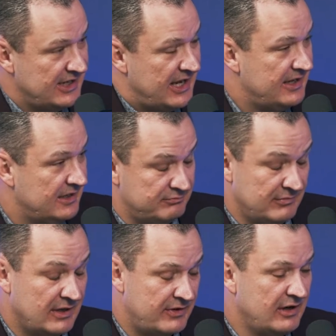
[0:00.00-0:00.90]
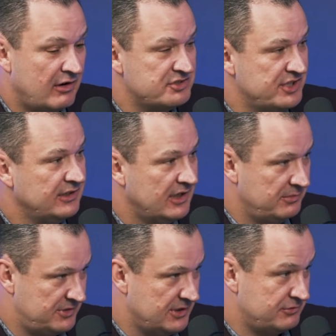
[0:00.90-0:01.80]
I had a very large income
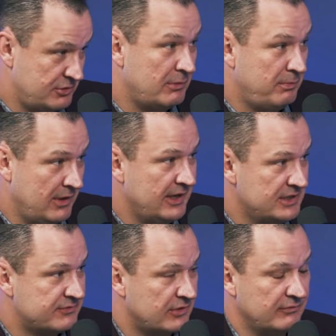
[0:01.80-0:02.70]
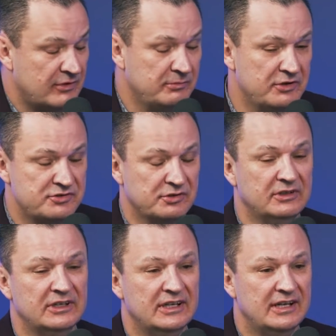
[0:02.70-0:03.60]
to replace from Mutual.
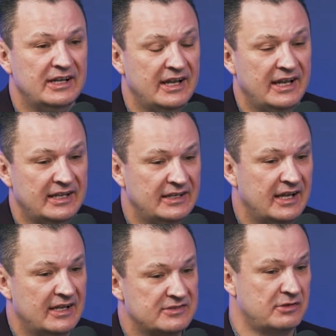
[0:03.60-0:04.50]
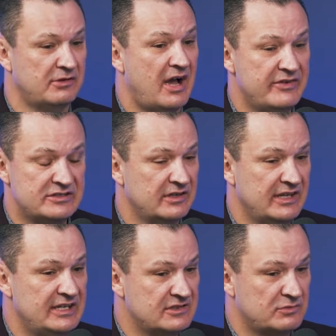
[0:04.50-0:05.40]
And so obviously the
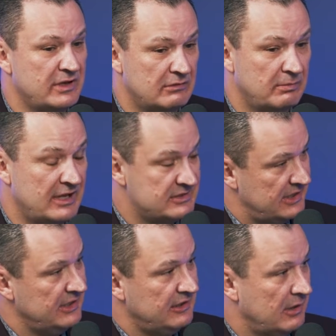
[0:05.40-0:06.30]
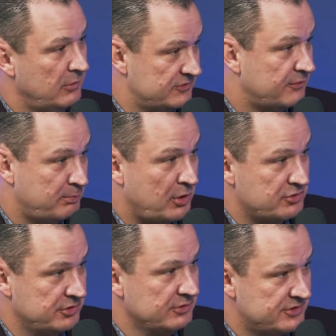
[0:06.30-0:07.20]
easiest way to replace that income was
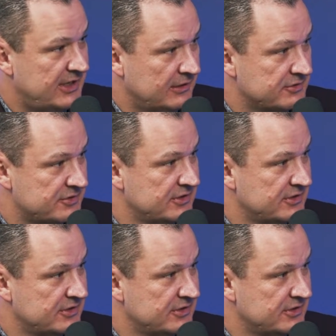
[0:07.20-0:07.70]
personal sales.